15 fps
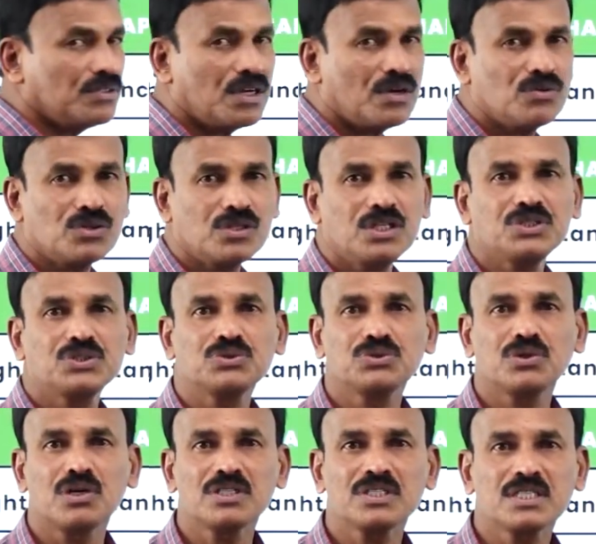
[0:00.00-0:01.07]
you have only two
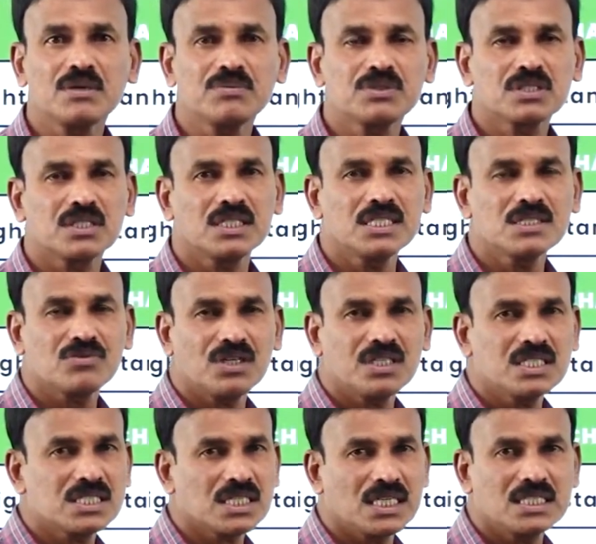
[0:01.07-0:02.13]
concepts, that is one
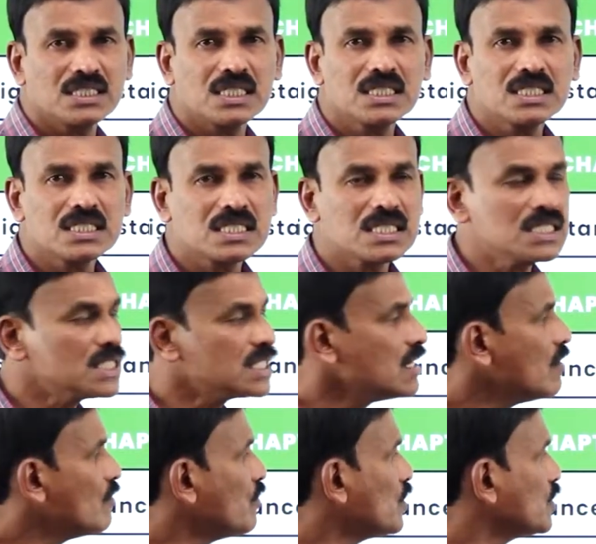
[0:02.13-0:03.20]
is heights and distance.
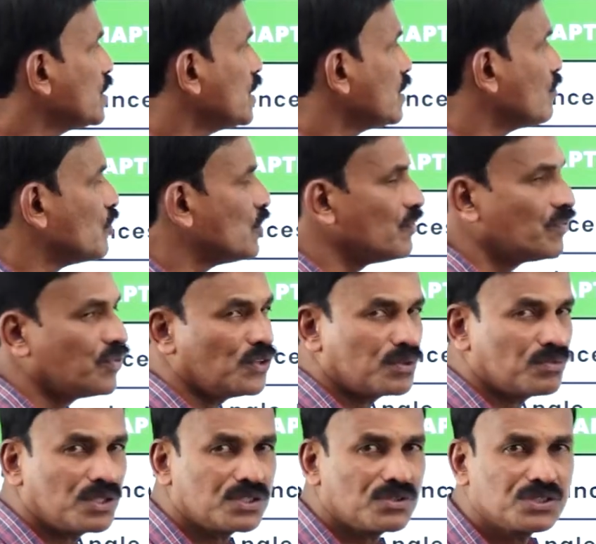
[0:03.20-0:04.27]
For that, one four
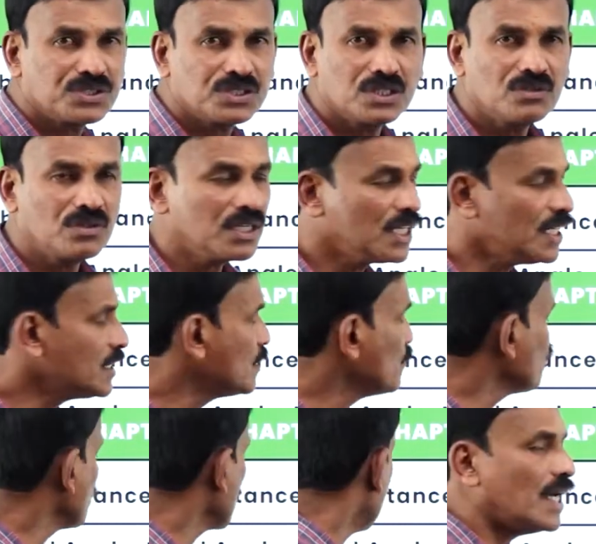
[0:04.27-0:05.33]
mark question you will get,
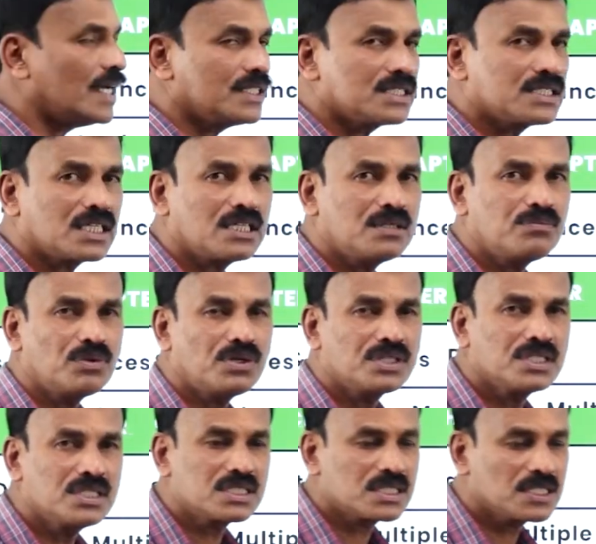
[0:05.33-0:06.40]
and the second part
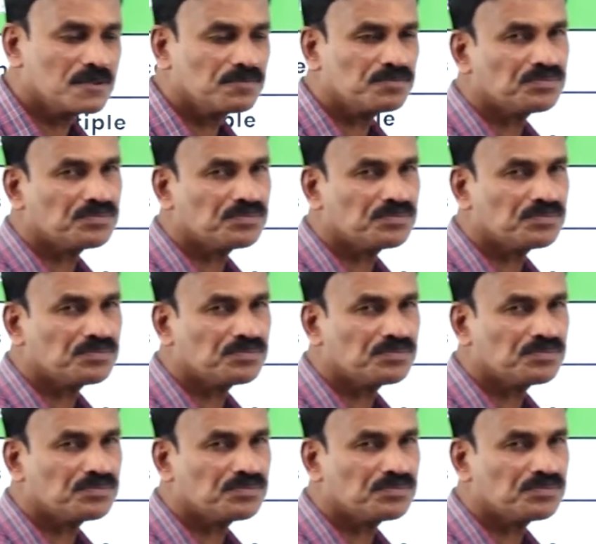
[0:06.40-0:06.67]
is